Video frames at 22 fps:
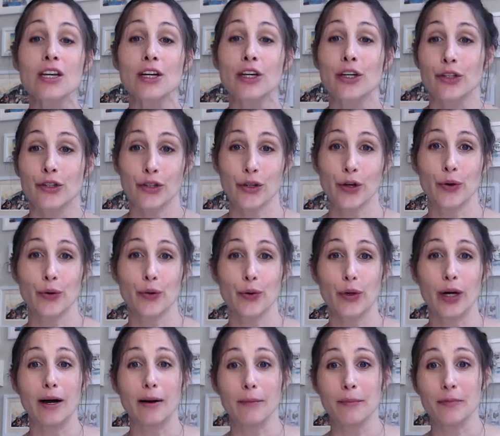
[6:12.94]

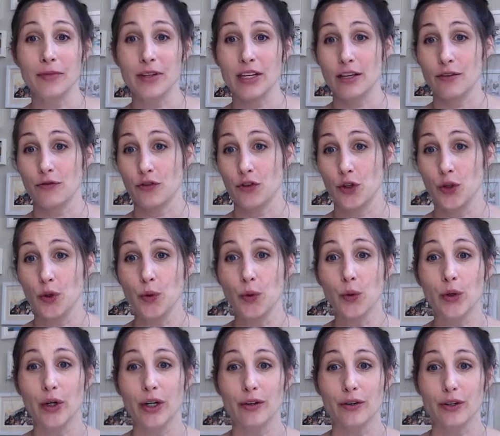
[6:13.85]
So if
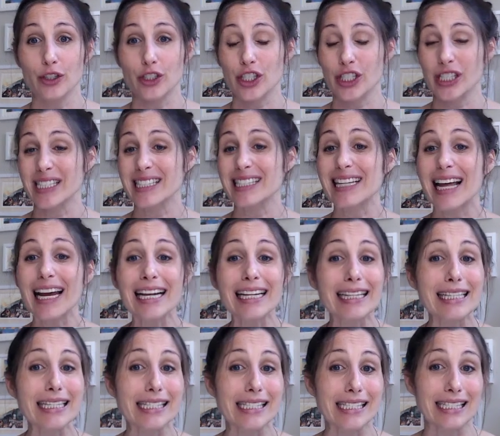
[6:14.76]
you are just
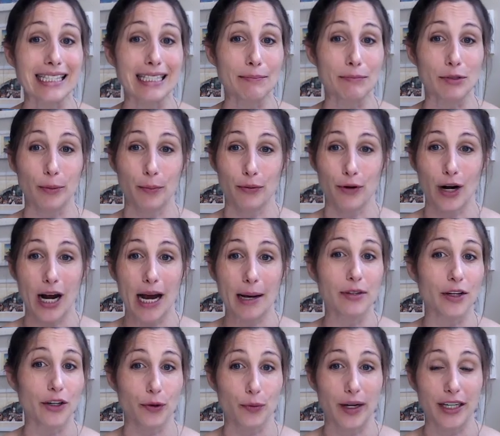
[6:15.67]
slightly sleep
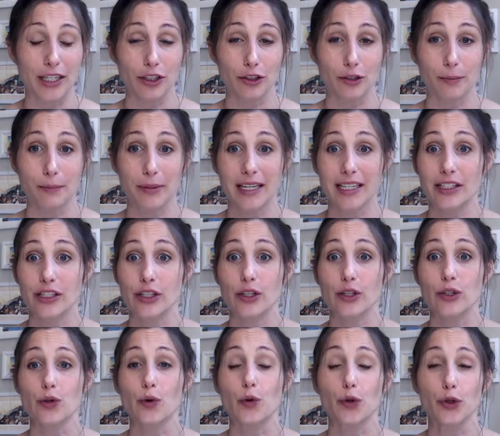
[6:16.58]
deprived on a regular
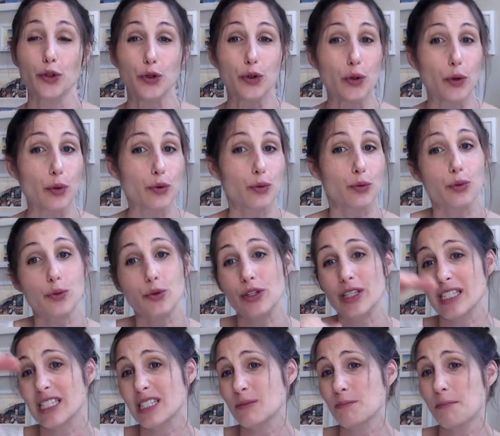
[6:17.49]
basis, or you go through
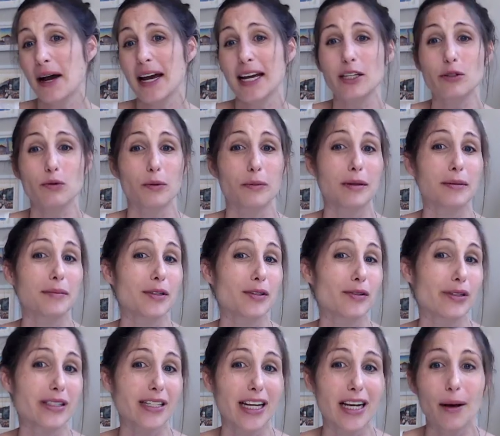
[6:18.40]
these spikes where maybe you
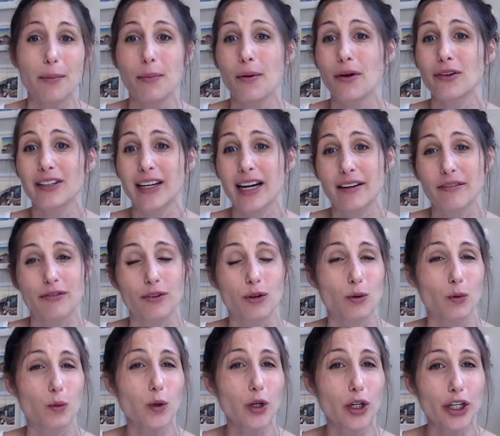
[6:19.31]
stay up all night
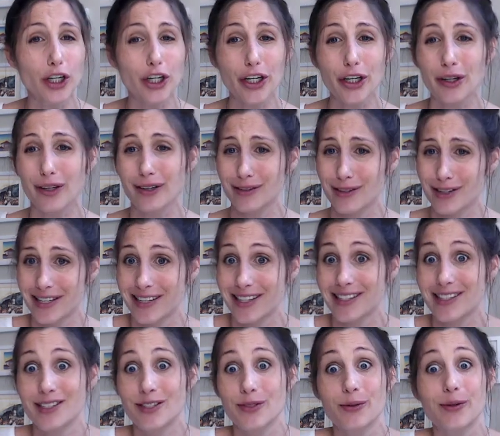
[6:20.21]
for work or
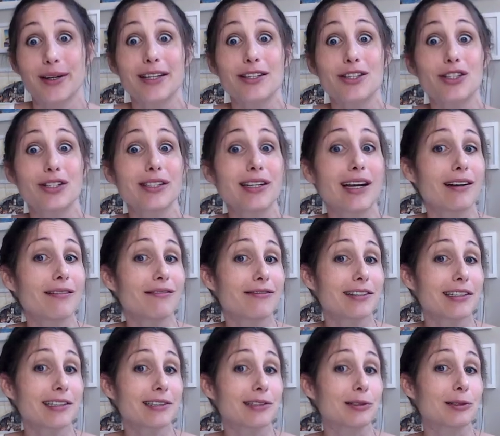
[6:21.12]
just to watch
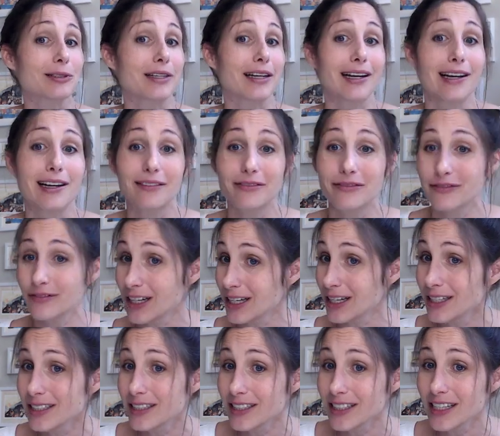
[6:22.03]
Netflix or to have
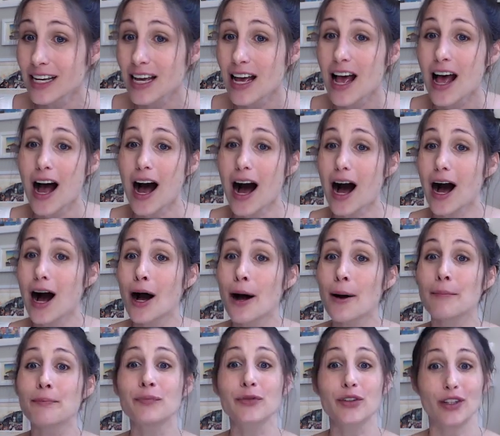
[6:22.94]
fun,
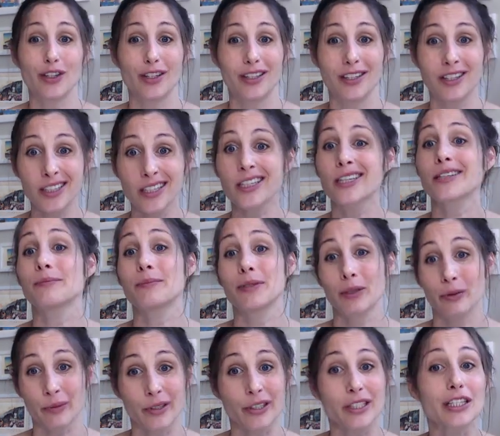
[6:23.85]
you could
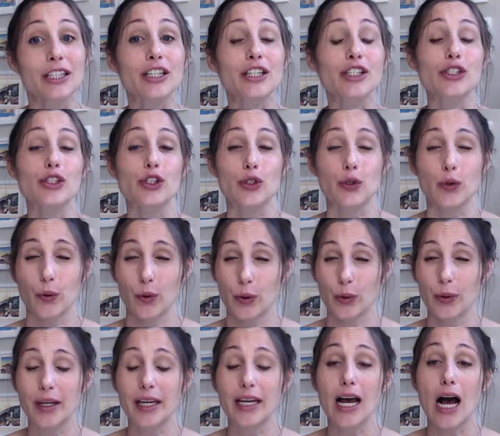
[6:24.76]
be really
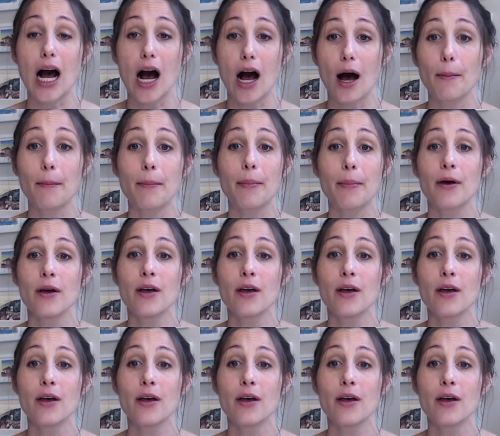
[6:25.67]
screwing up